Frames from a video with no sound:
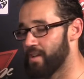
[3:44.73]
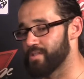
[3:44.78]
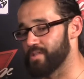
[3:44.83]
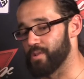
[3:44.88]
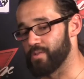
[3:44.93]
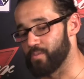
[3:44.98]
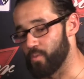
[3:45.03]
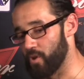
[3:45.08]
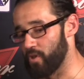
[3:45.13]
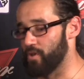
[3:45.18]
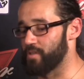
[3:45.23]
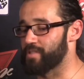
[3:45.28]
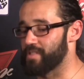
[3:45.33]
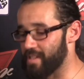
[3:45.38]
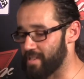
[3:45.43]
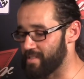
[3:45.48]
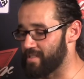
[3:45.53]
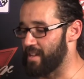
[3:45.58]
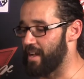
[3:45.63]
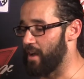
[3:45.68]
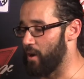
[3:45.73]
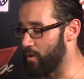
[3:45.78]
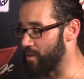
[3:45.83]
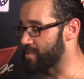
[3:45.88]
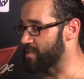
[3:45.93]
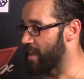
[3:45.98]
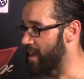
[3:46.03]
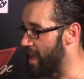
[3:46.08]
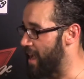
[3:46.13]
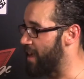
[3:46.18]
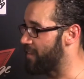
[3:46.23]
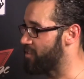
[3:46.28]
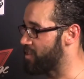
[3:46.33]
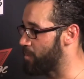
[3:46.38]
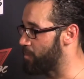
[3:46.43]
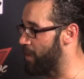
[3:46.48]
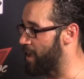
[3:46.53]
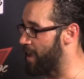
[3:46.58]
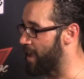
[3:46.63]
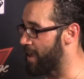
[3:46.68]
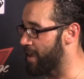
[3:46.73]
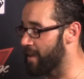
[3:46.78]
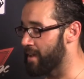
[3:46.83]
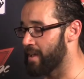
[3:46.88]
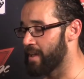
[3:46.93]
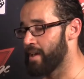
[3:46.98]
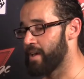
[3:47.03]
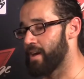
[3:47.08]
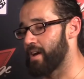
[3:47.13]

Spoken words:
So it's one of those things that I always kind of have in the bag.